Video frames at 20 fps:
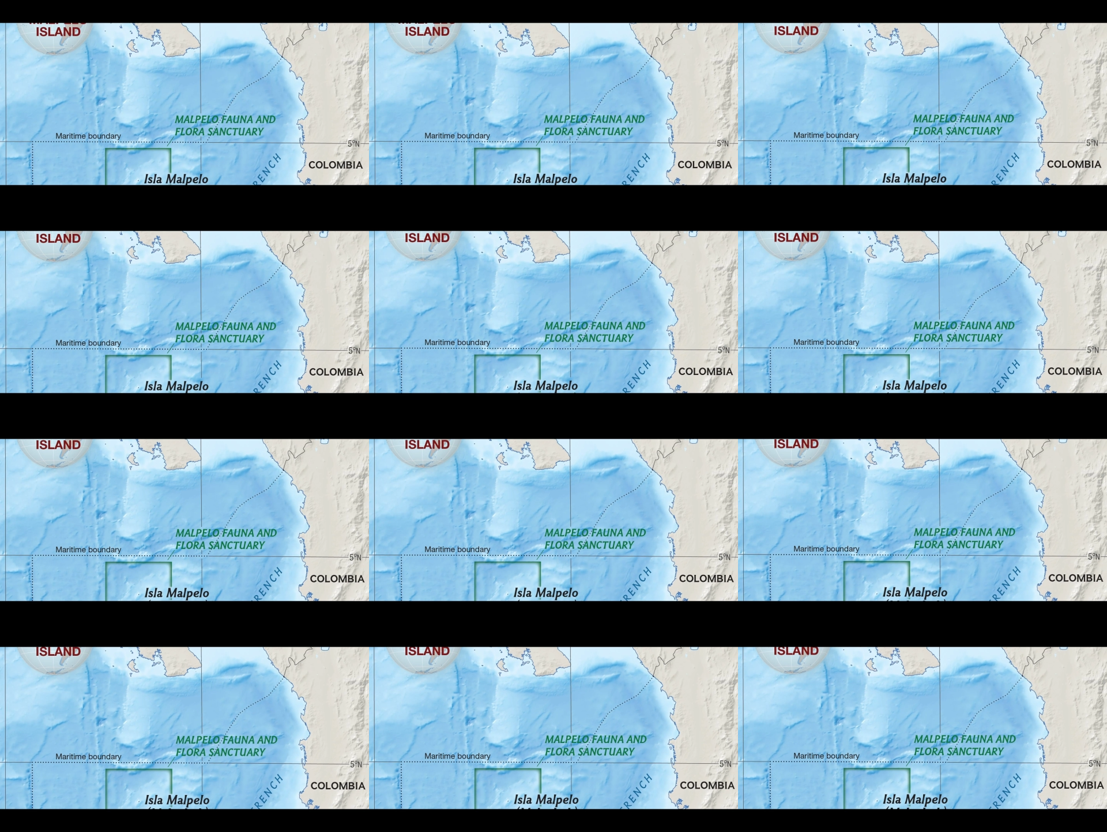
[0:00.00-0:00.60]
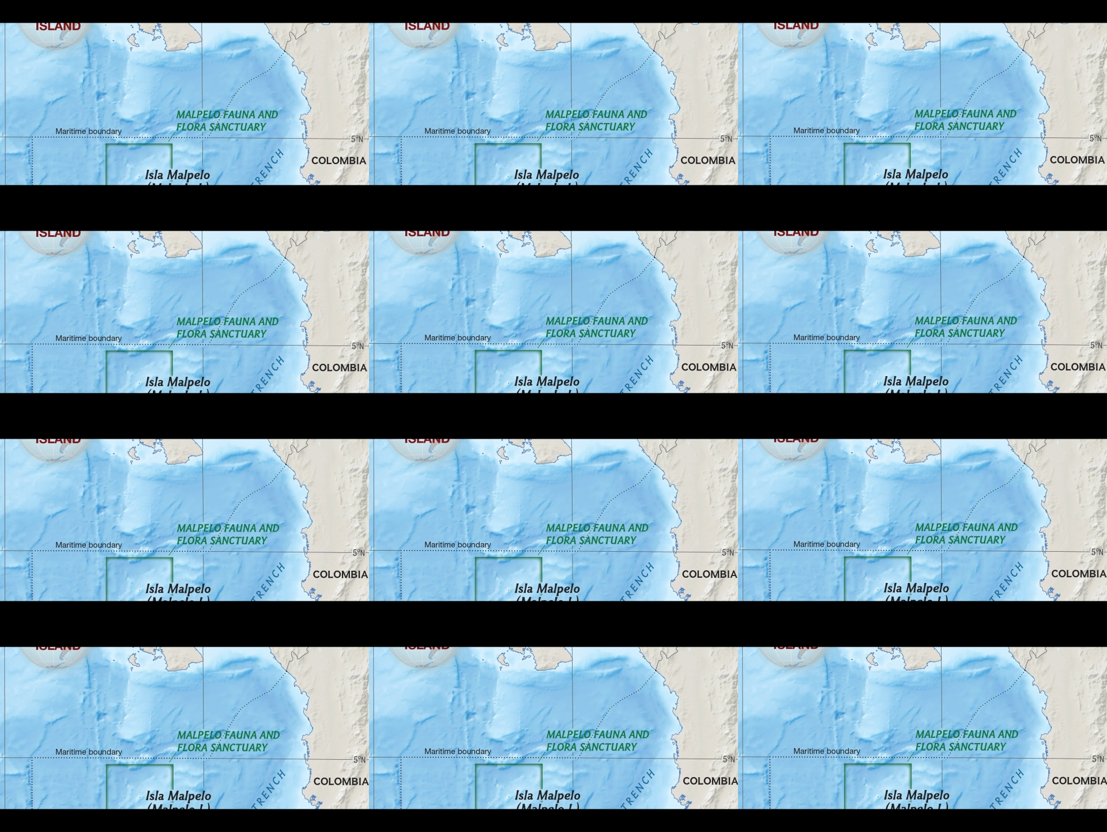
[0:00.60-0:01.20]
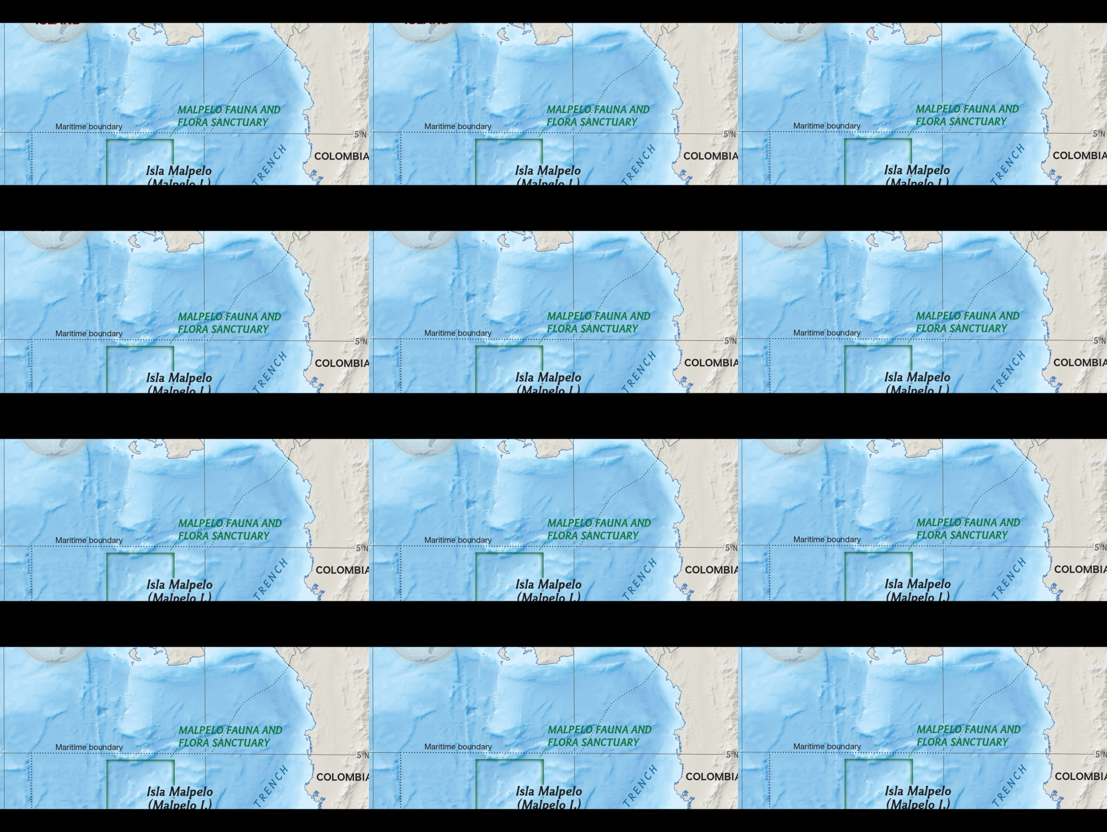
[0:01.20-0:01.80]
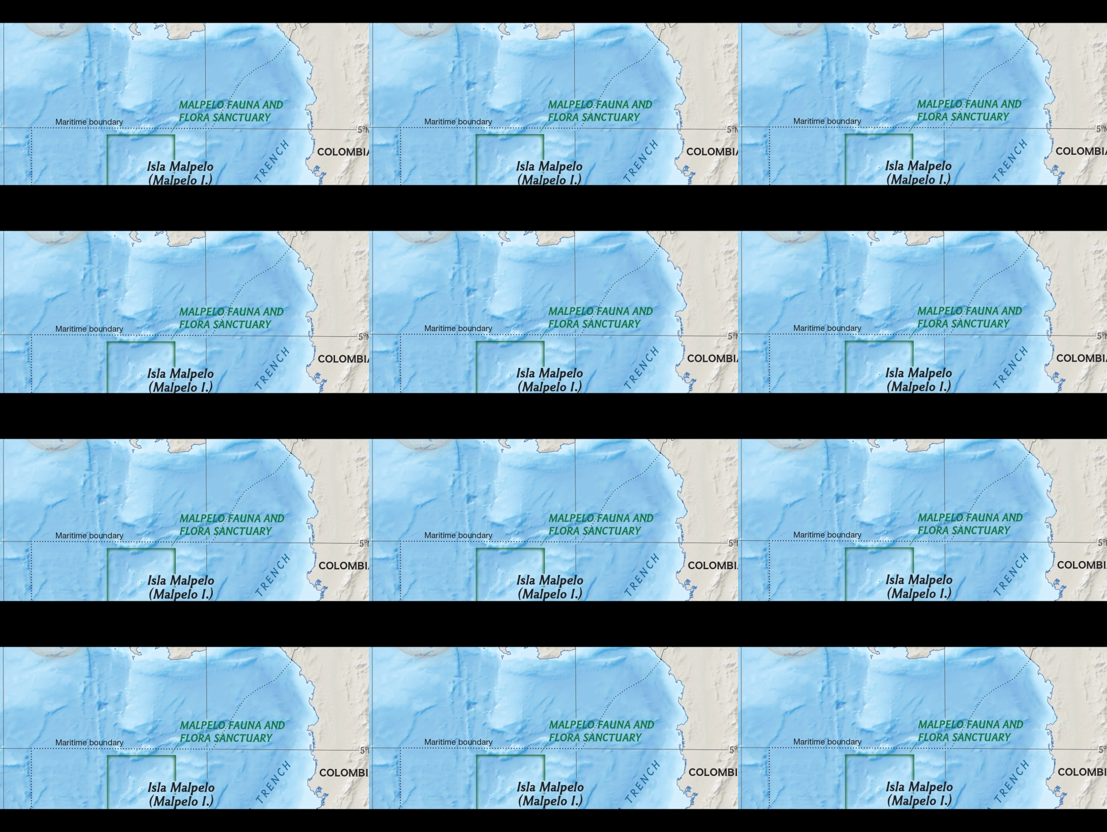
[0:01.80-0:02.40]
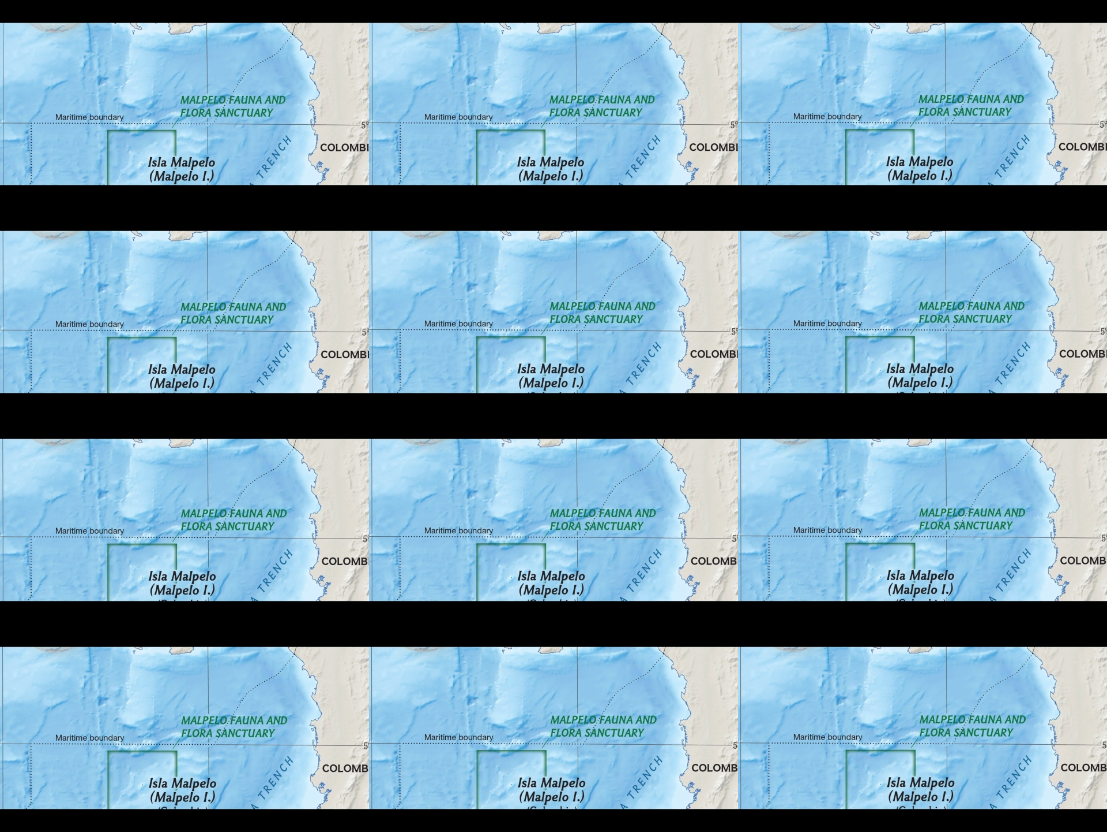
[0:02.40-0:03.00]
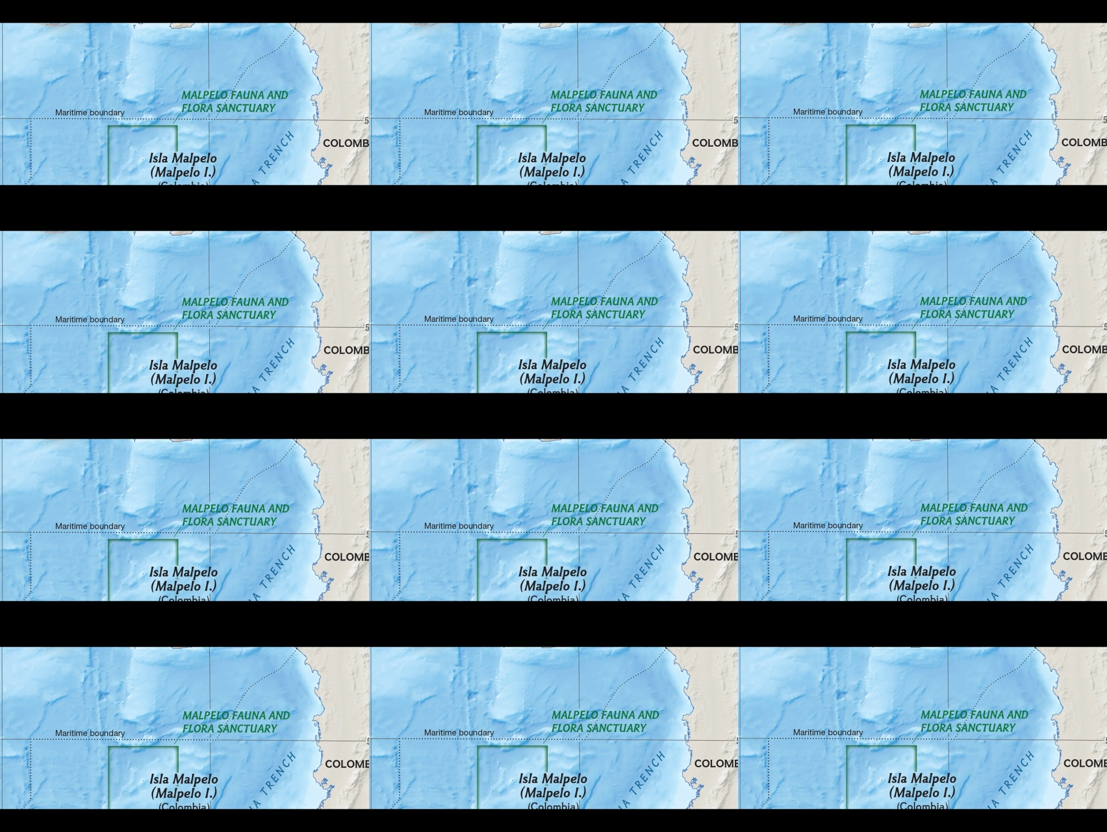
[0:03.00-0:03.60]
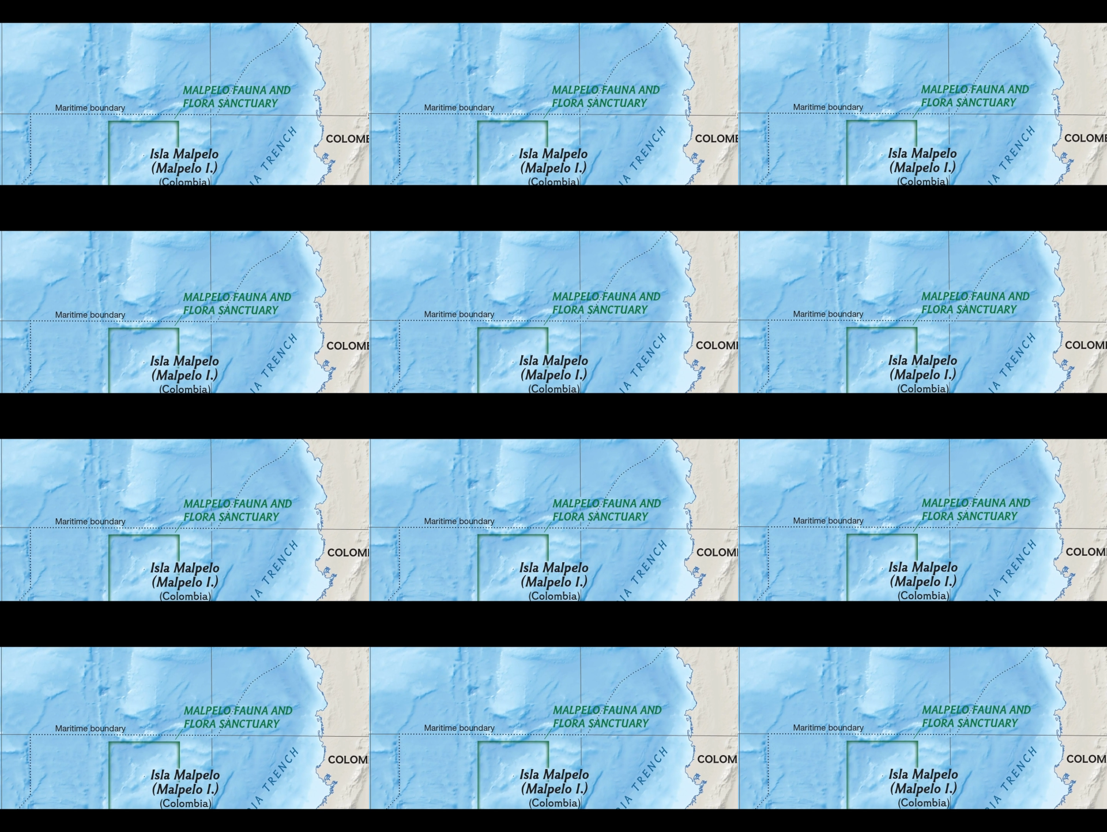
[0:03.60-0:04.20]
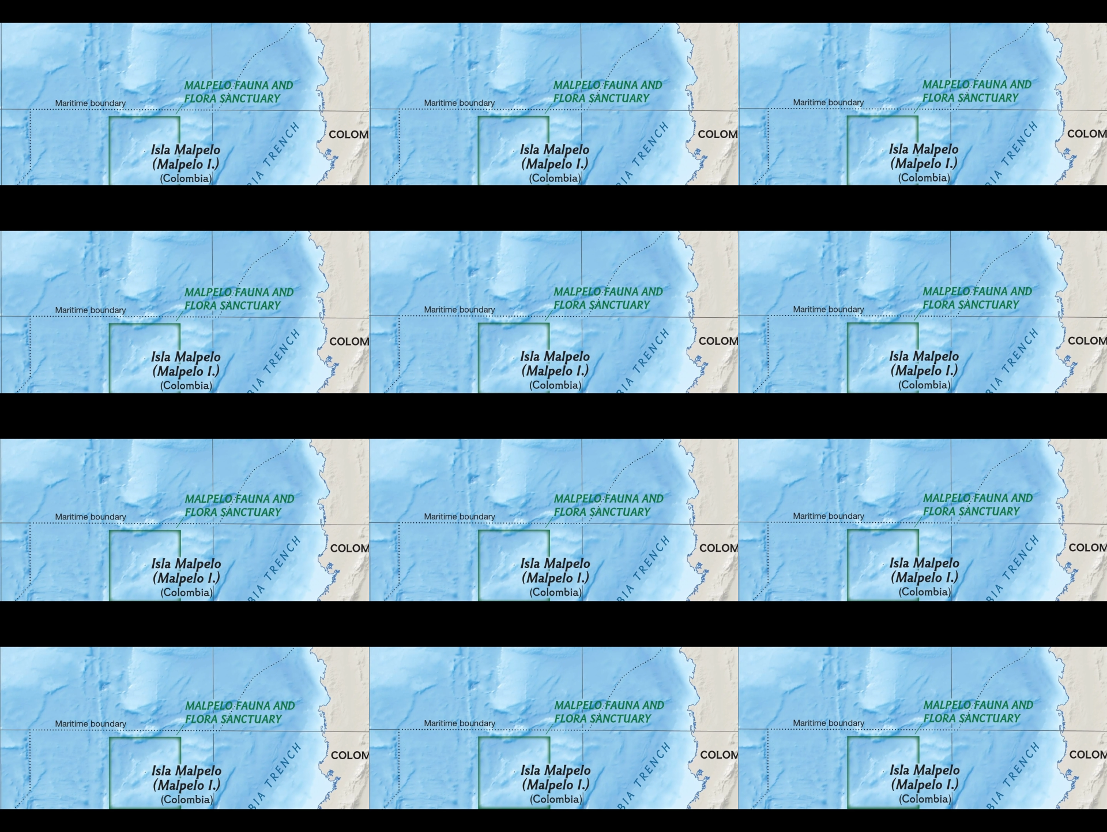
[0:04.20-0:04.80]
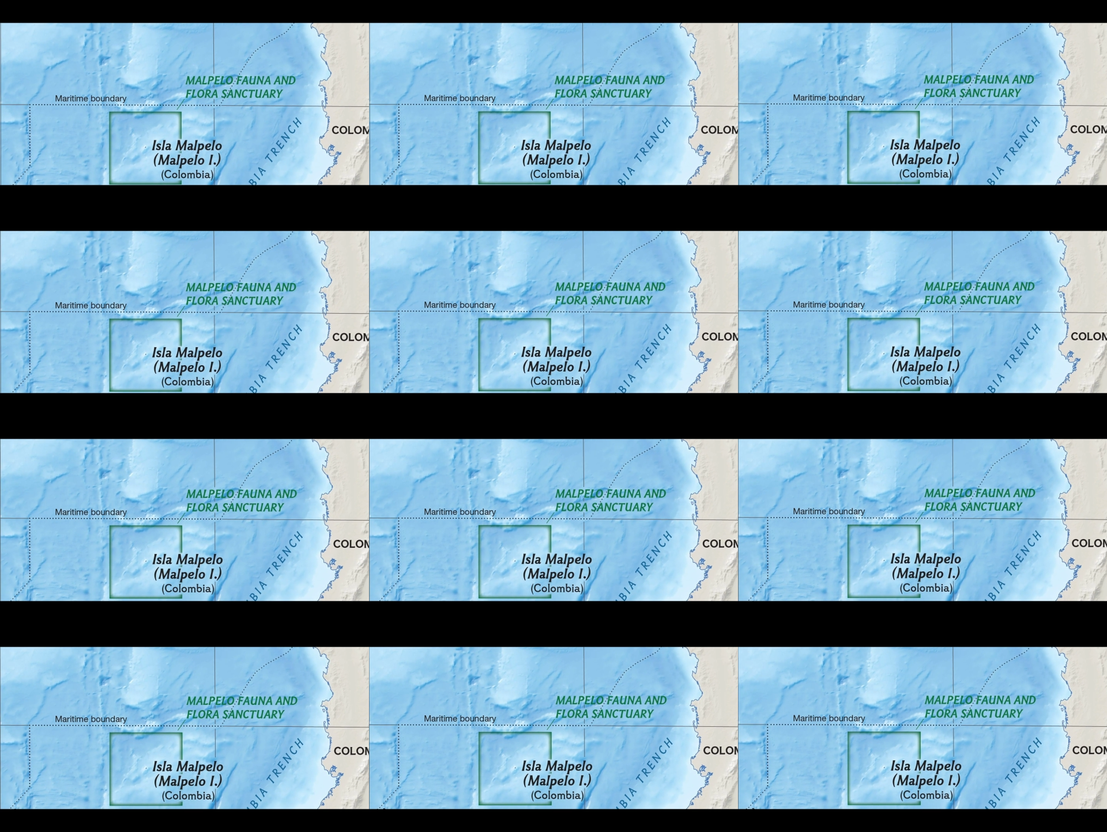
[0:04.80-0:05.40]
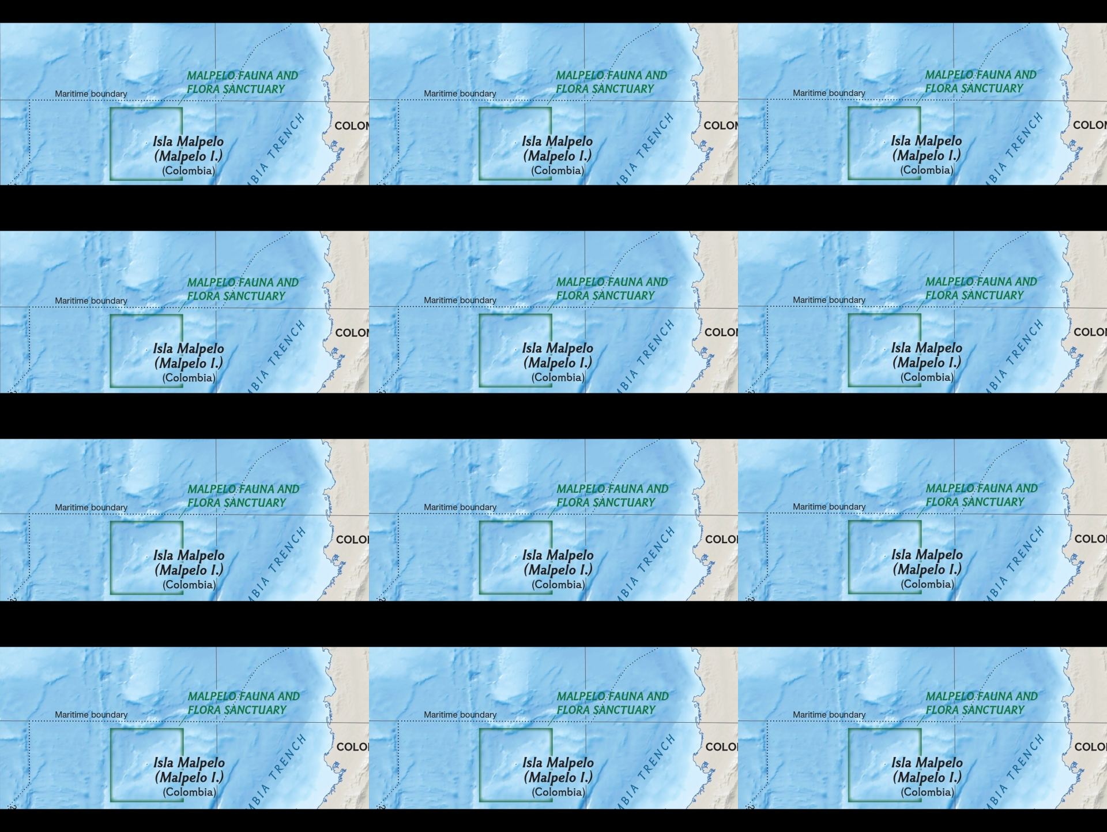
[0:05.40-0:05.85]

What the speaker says: (no speaker visible)